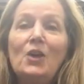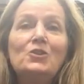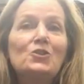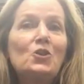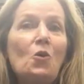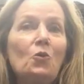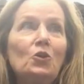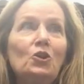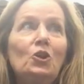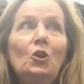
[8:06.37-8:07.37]
So
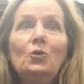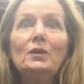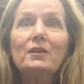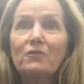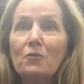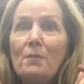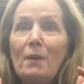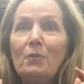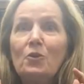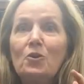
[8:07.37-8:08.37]
you could
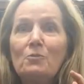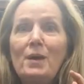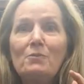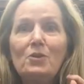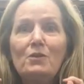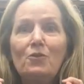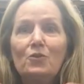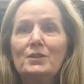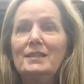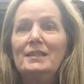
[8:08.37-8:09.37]
remember your memory
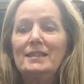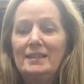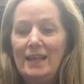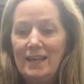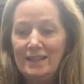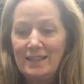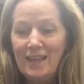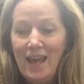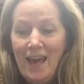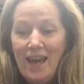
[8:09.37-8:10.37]
verse and
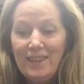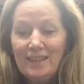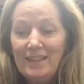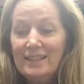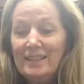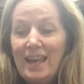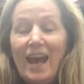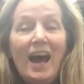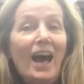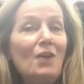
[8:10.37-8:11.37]
say,
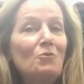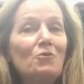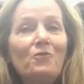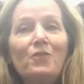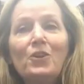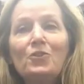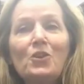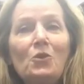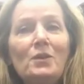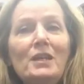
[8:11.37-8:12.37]
I will fear
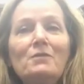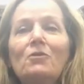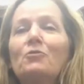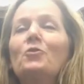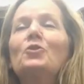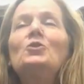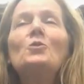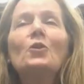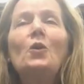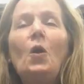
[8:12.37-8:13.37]
no evil, for you
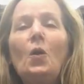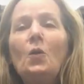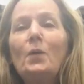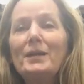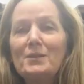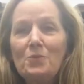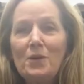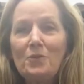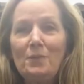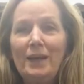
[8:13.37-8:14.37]
are always
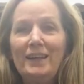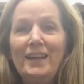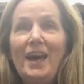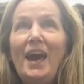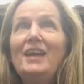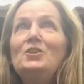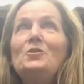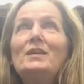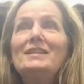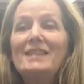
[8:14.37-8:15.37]
with me. And you
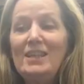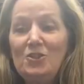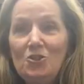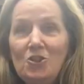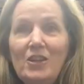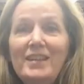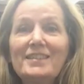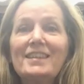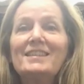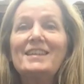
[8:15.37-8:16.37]
can say,
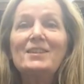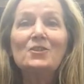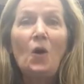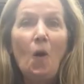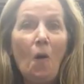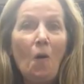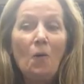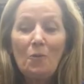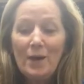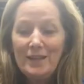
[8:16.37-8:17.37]
Jesus is
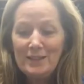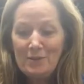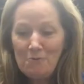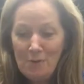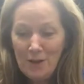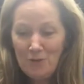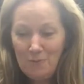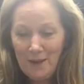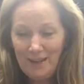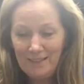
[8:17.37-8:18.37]
always with
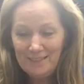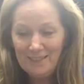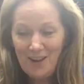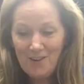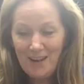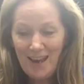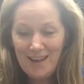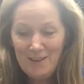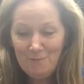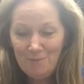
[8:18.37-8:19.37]
me,
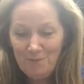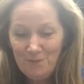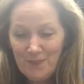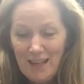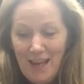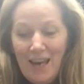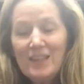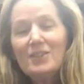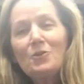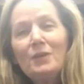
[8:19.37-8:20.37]
okay?
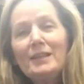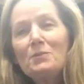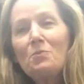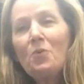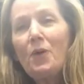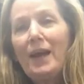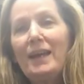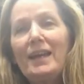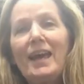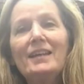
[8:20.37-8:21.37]
So let's
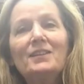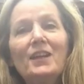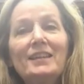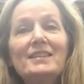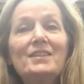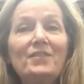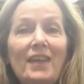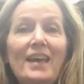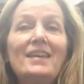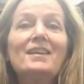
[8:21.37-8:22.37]
pray and let's
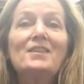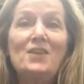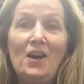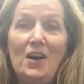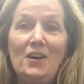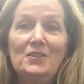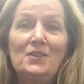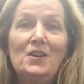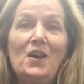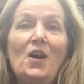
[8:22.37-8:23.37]
thank God
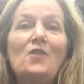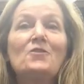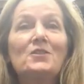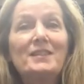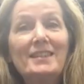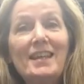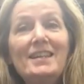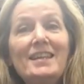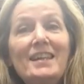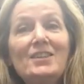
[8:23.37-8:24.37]
for
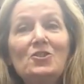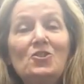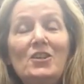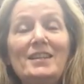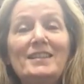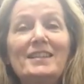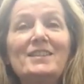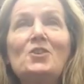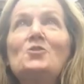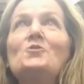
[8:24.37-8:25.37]
sending us
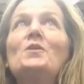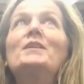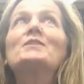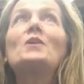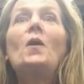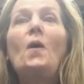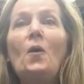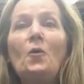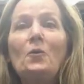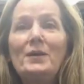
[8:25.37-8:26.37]
Jesus, who is
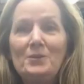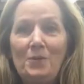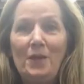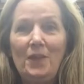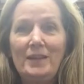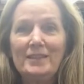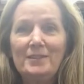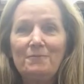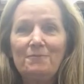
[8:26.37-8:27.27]
always with us.